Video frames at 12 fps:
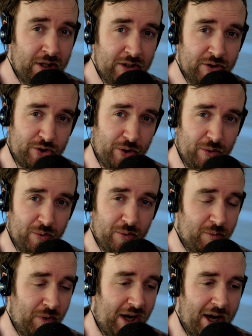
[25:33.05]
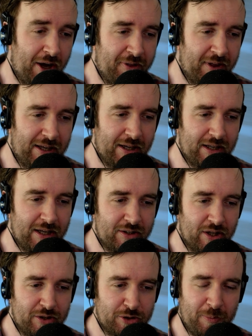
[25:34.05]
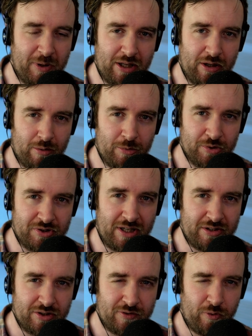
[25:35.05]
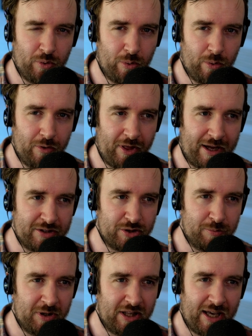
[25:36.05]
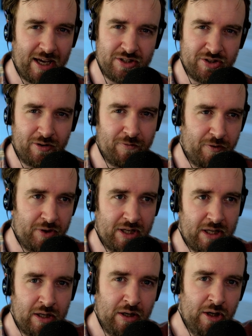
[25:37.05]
so I think it does make a lot more sense for that to be the case, and for the